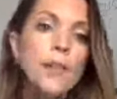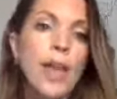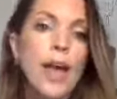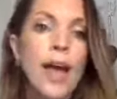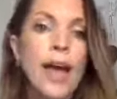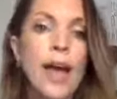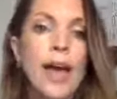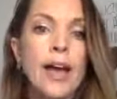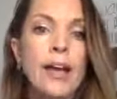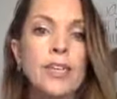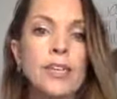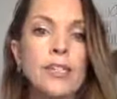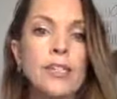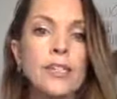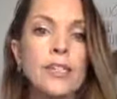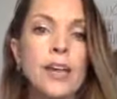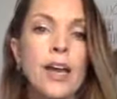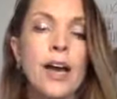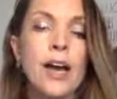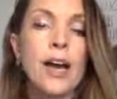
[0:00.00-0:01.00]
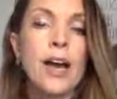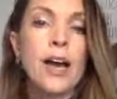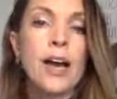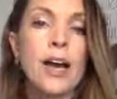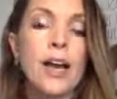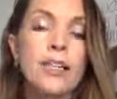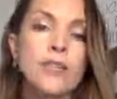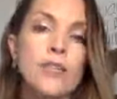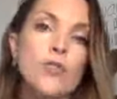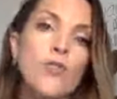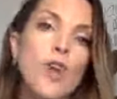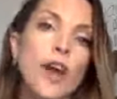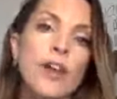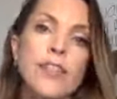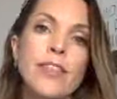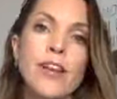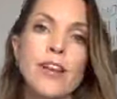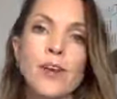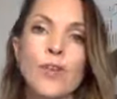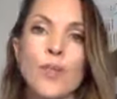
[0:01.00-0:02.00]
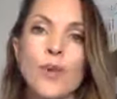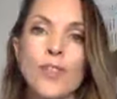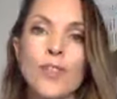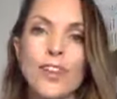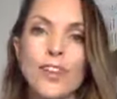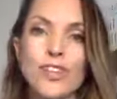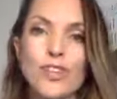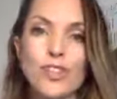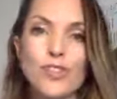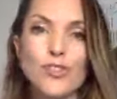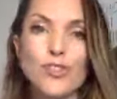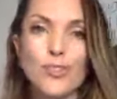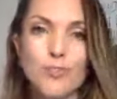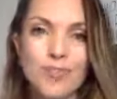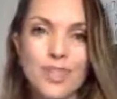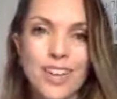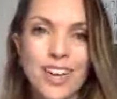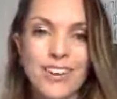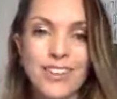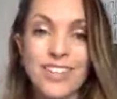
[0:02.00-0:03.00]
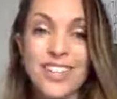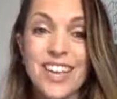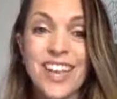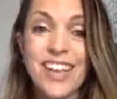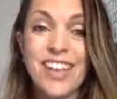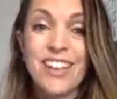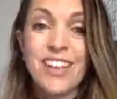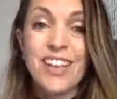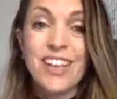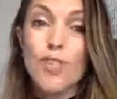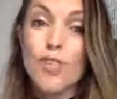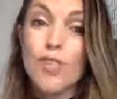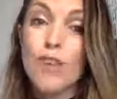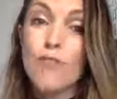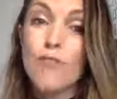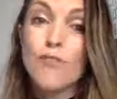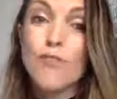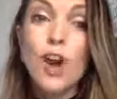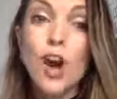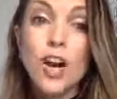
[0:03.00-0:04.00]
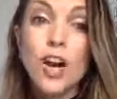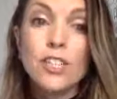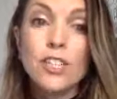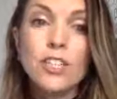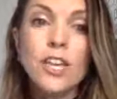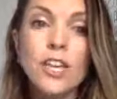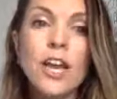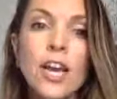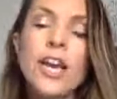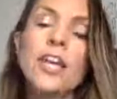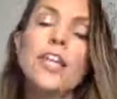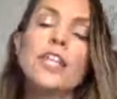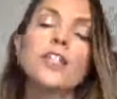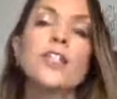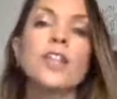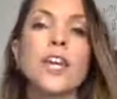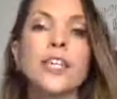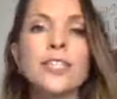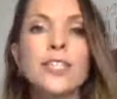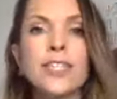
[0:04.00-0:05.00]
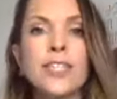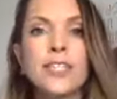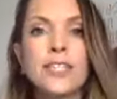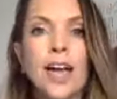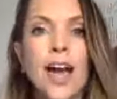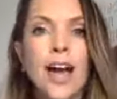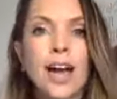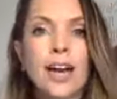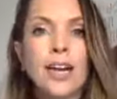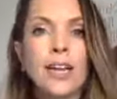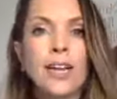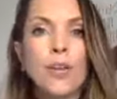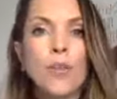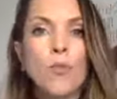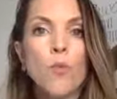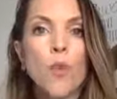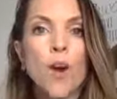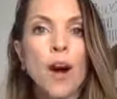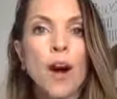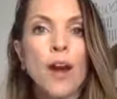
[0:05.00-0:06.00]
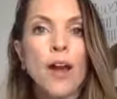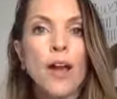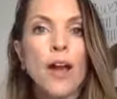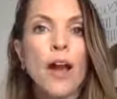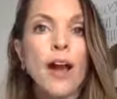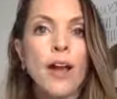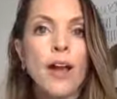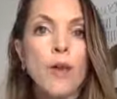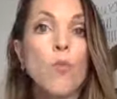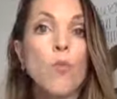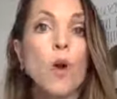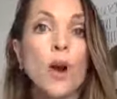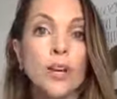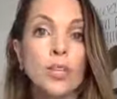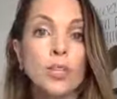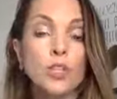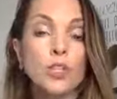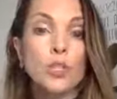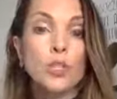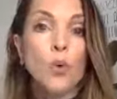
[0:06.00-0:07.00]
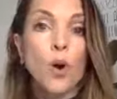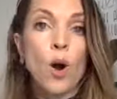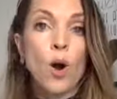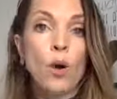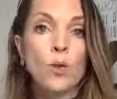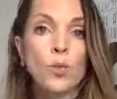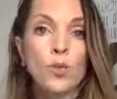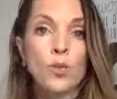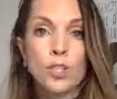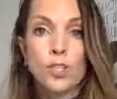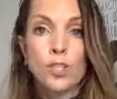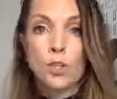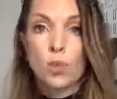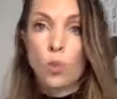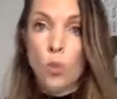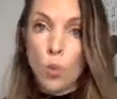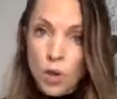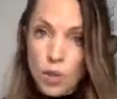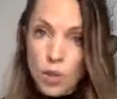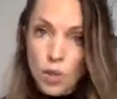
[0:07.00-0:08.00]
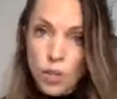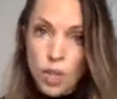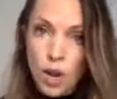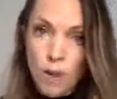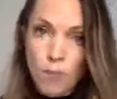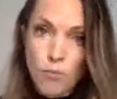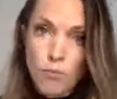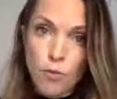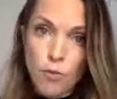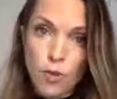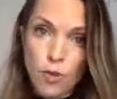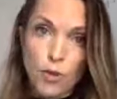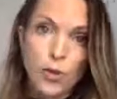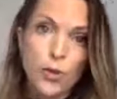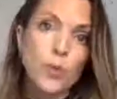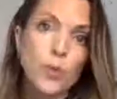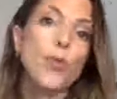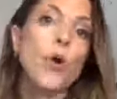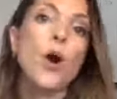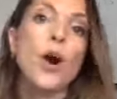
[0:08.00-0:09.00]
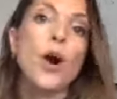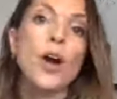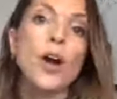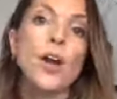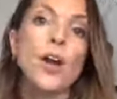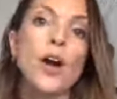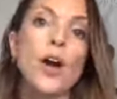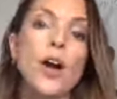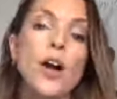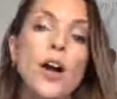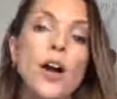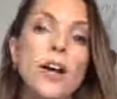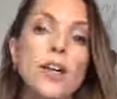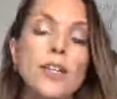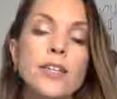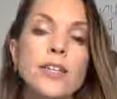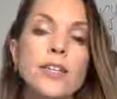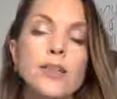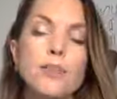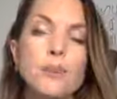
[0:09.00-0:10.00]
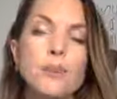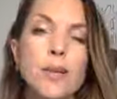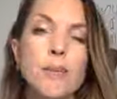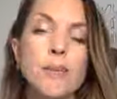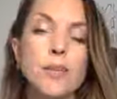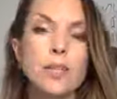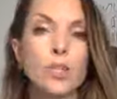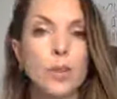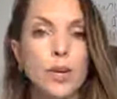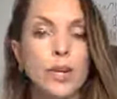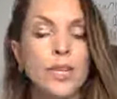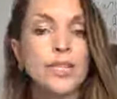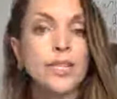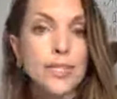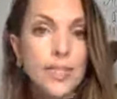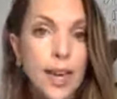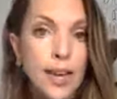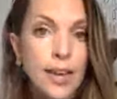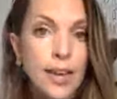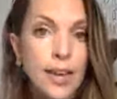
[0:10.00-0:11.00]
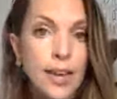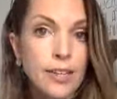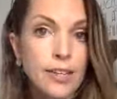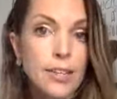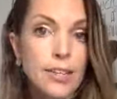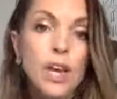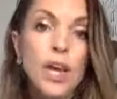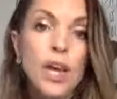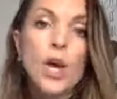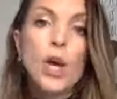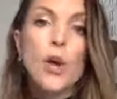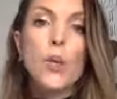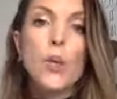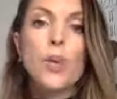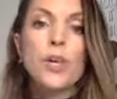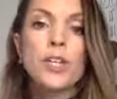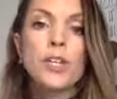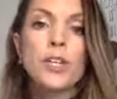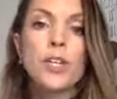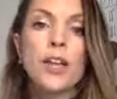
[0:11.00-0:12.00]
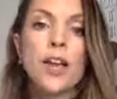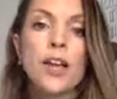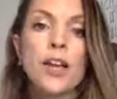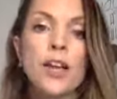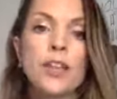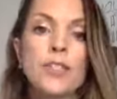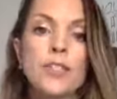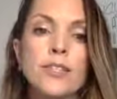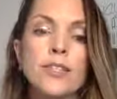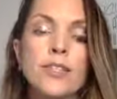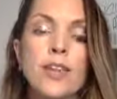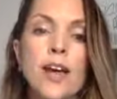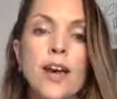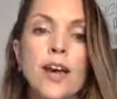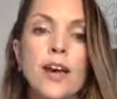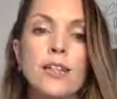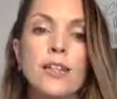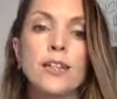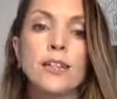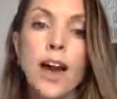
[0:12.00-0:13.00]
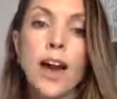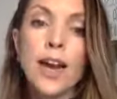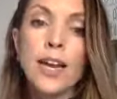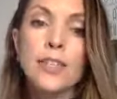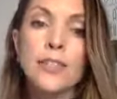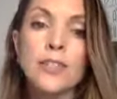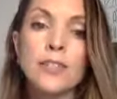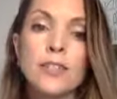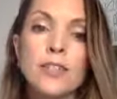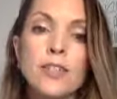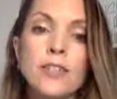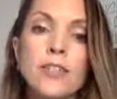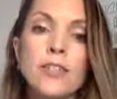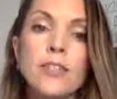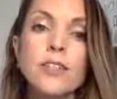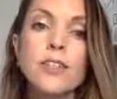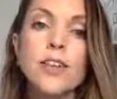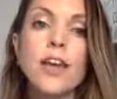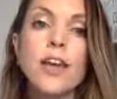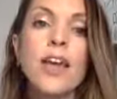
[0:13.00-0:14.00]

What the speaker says: And it's right there when they shoot themselves in the foot. So that's exactly why I wanted to host this workshop for you on September 22nd, which is titled